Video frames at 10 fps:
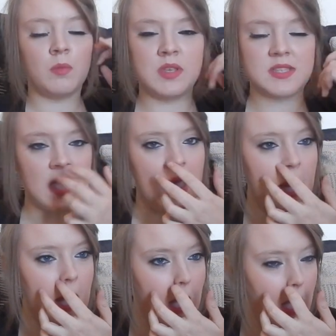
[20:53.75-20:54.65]
We
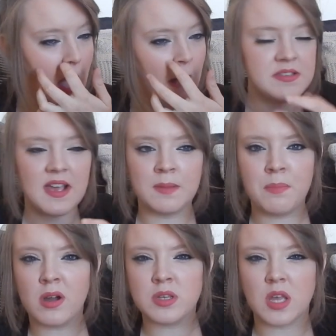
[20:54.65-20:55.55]
sat outside the
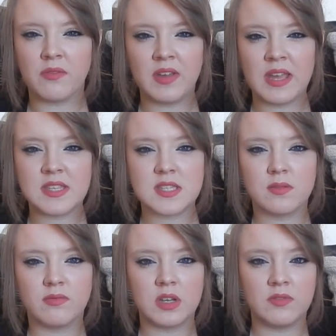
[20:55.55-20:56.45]
box
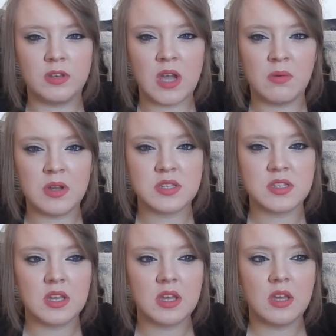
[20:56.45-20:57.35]
office for a few hours,